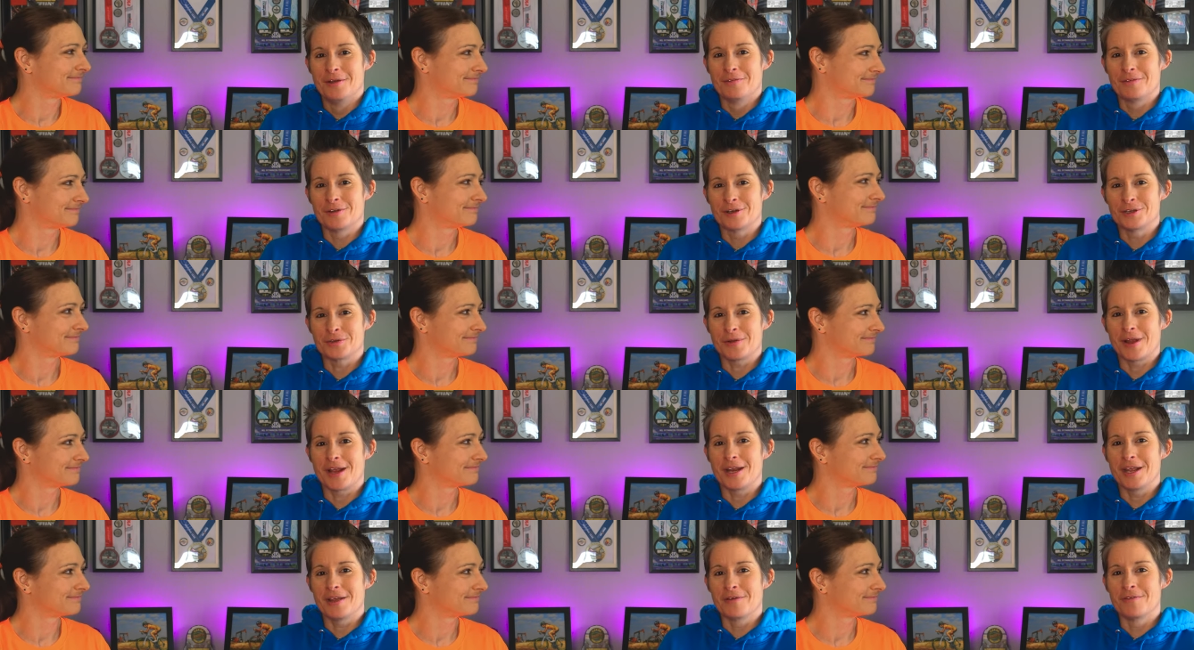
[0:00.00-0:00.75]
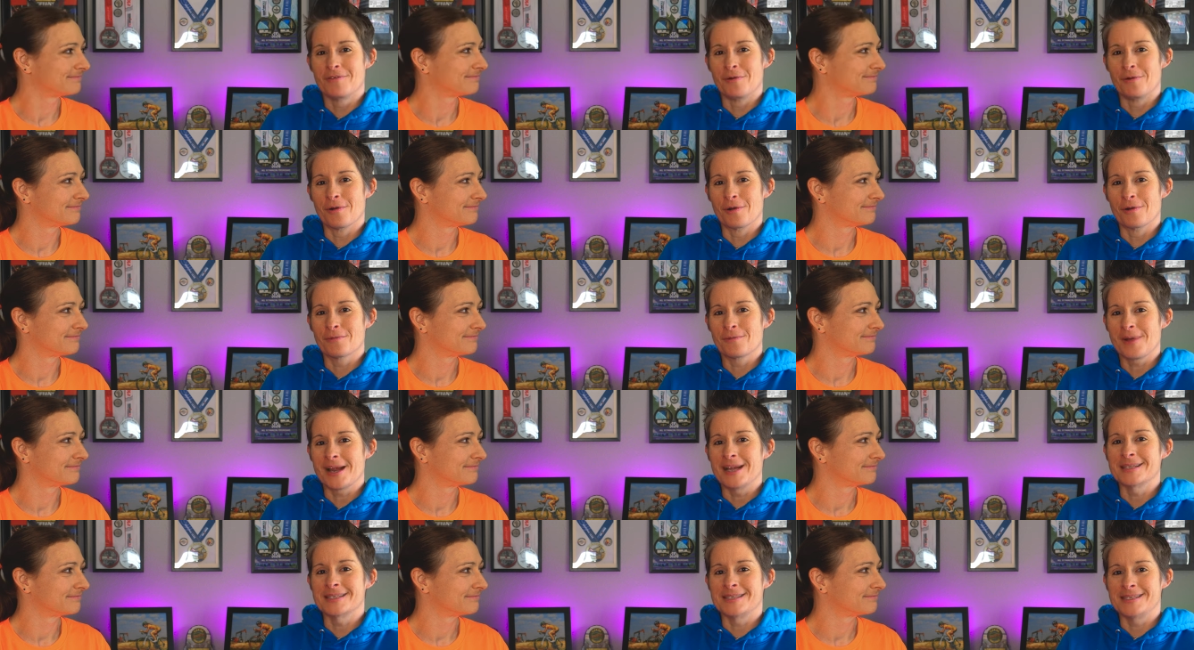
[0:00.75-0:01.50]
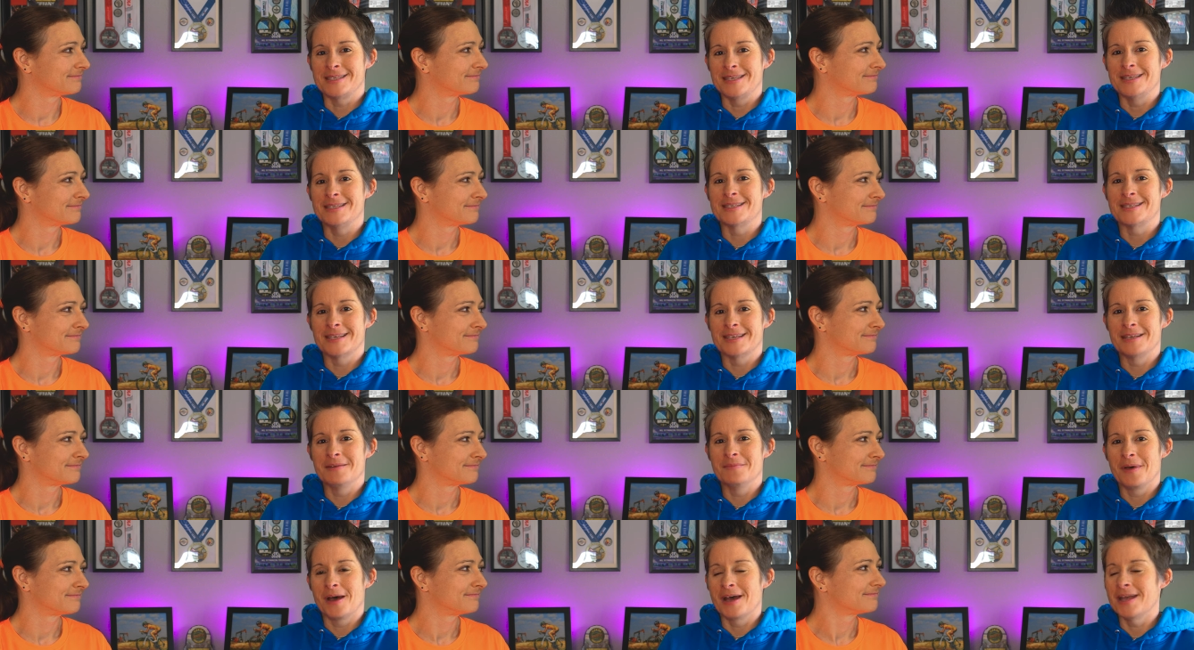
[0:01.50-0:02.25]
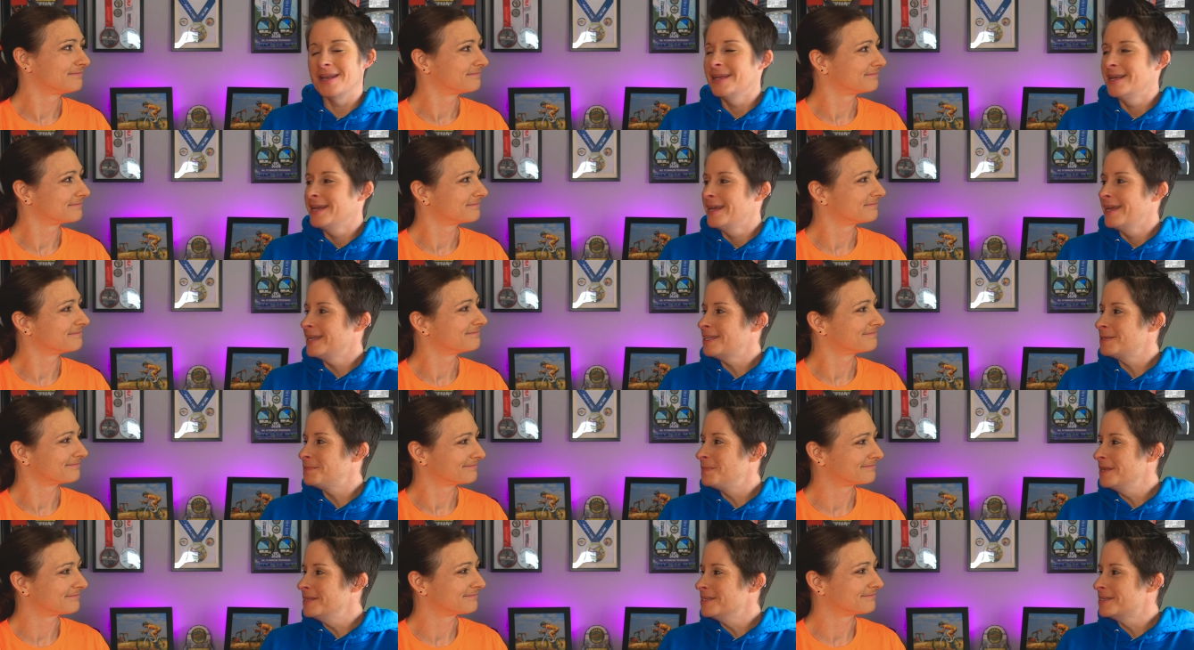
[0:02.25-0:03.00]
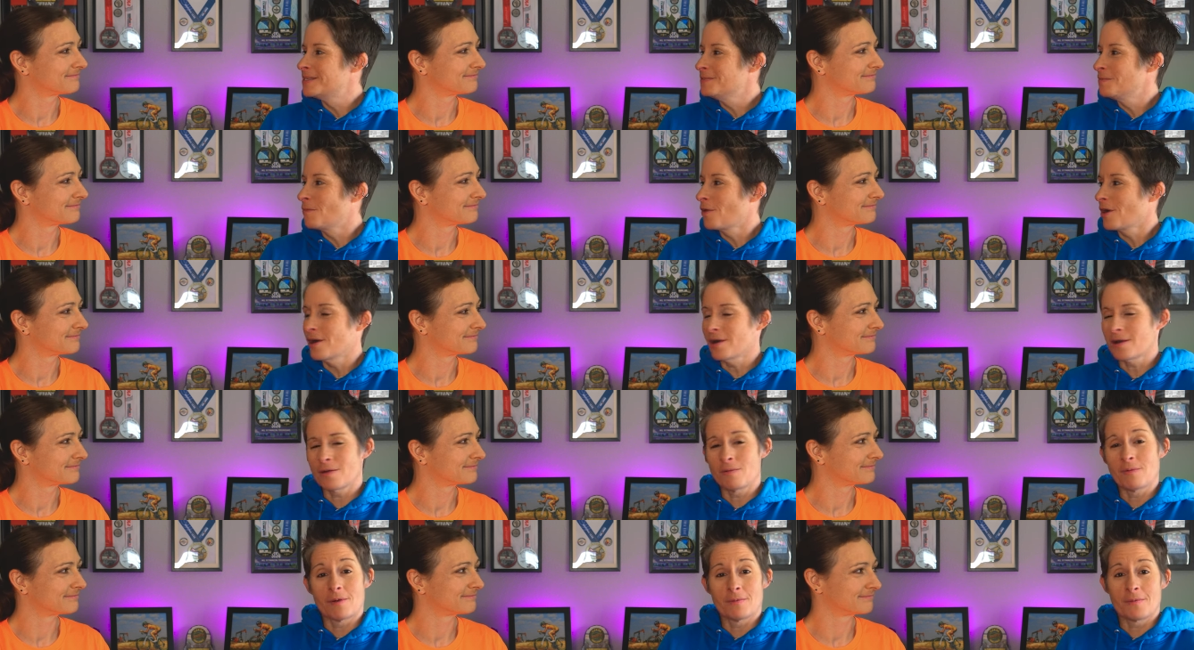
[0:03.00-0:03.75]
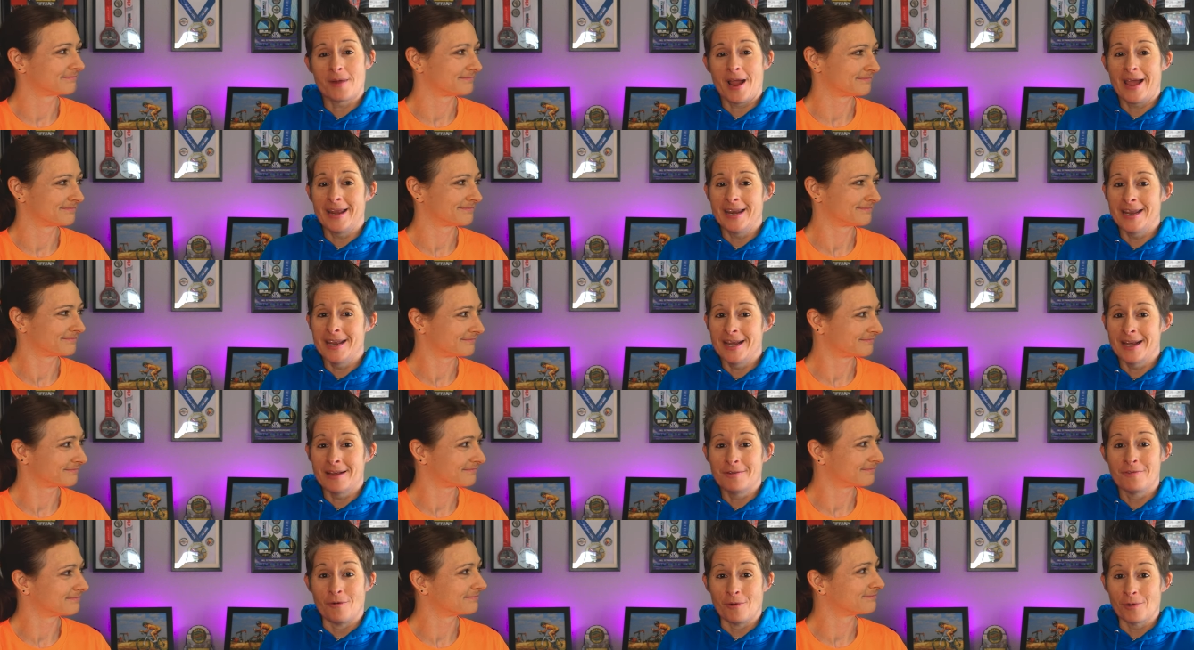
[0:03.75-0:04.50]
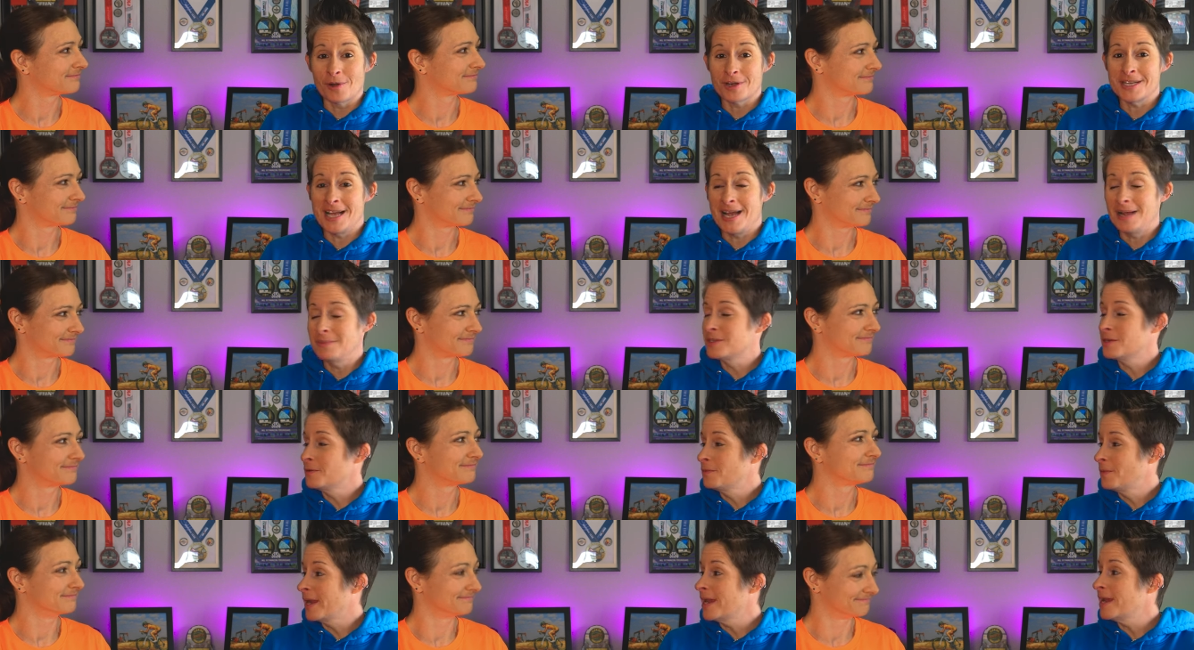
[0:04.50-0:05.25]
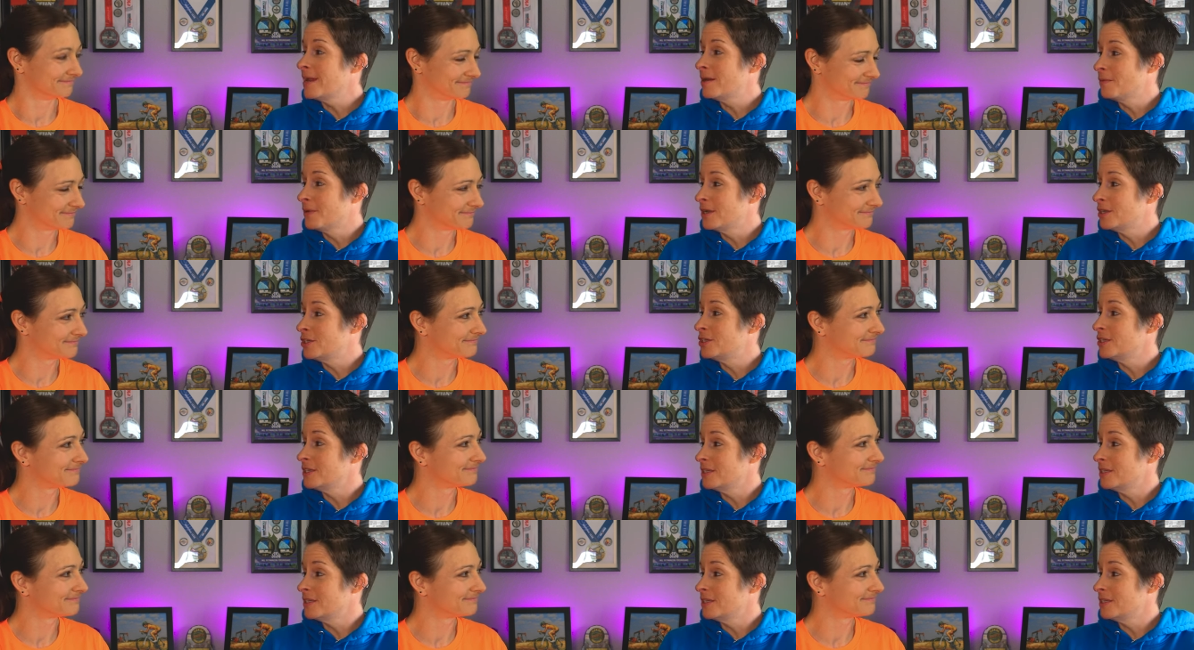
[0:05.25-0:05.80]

Speaker 1: for training for race season. But it's been some work. We're riding four times a week, mm -hmm. which